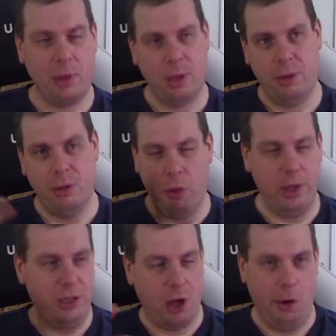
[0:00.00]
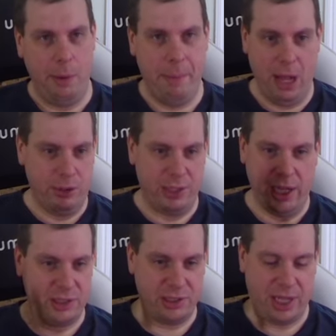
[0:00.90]
Not that you'd call it BattleTech,
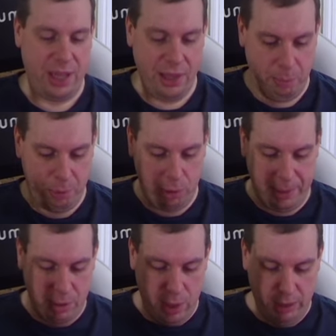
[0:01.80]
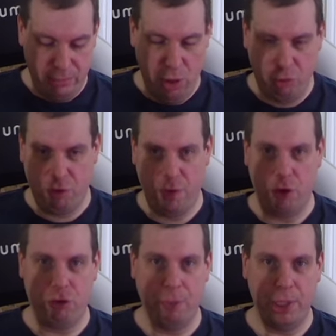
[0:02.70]
because again, that would probably be quite
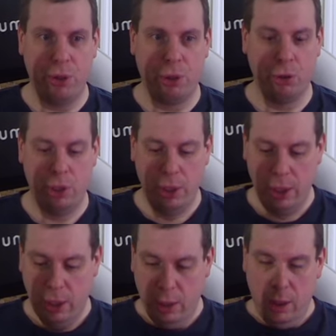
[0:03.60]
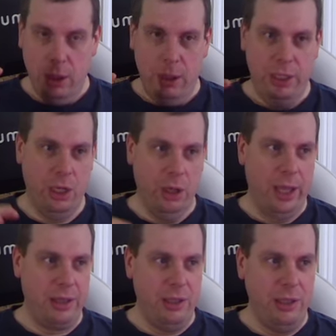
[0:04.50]
controversial, but you could, you know,
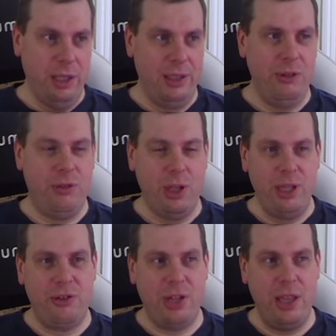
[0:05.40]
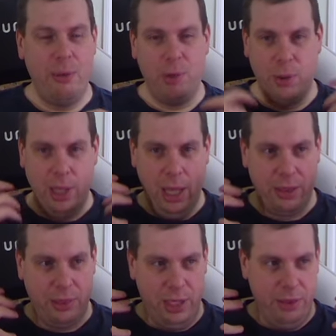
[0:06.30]
like you see them doing
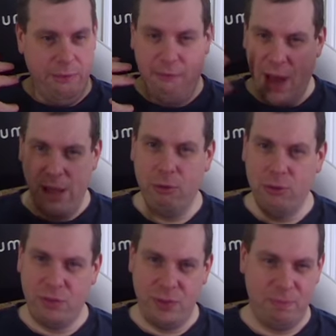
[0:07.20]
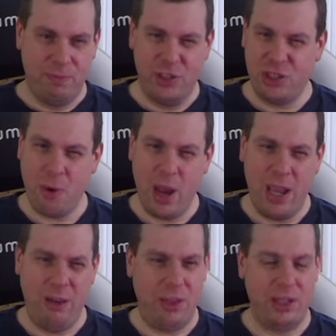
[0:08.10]
like the files for
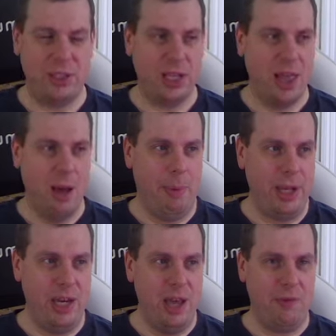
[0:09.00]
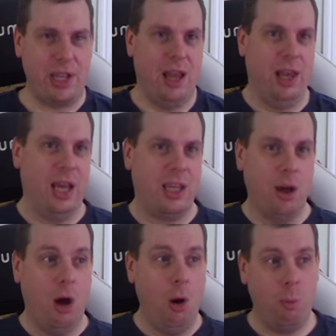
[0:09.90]
terrain and things like that, but you never get like,
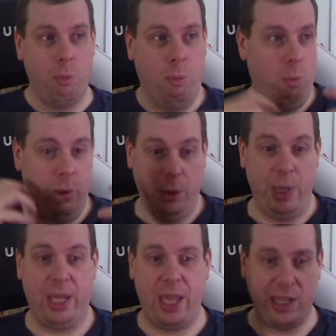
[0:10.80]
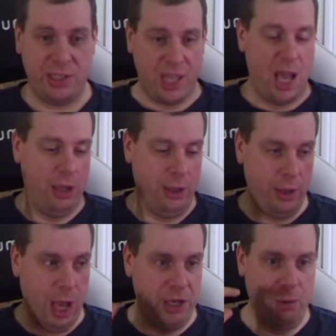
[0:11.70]
we're doing a
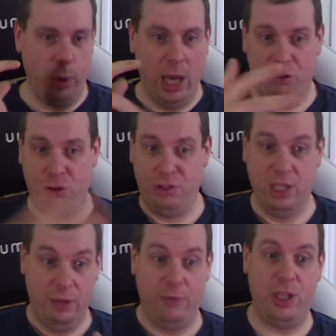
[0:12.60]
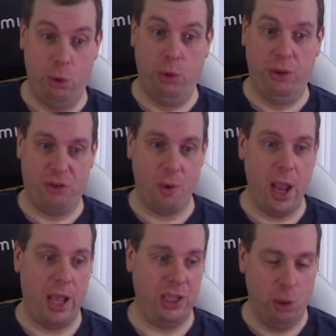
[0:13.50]
Kickstarter and we'll actually deliver you the
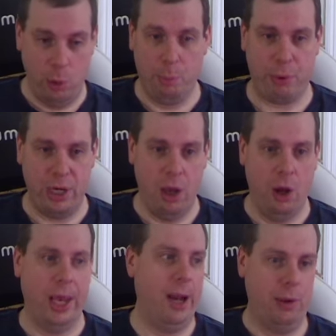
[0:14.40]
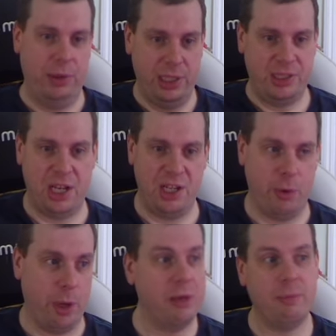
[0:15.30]
terrain. You know, we'll print it all out and then send
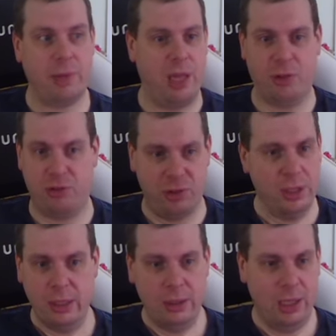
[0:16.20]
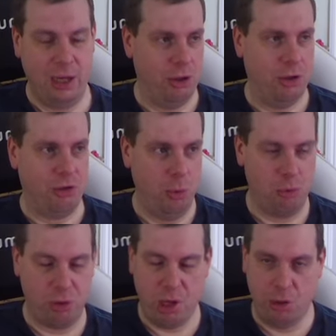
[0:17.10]
you it. Give us, I don't know,
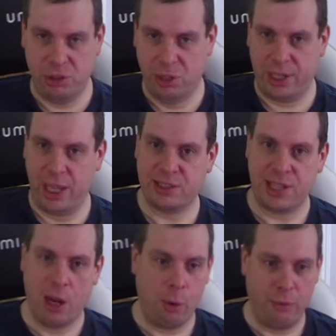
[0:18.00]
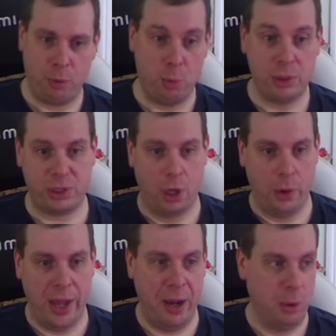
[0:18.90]
$200 on a Kickstarter or whatever, and we'll sort
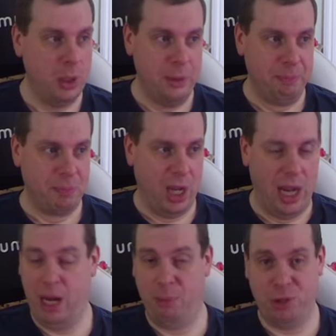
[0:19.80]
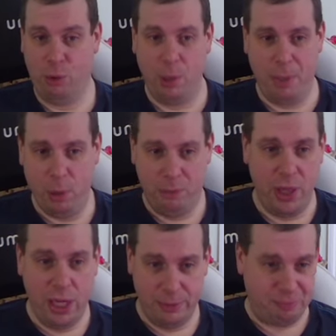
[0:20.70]
that out. I'd absolutely be up for that.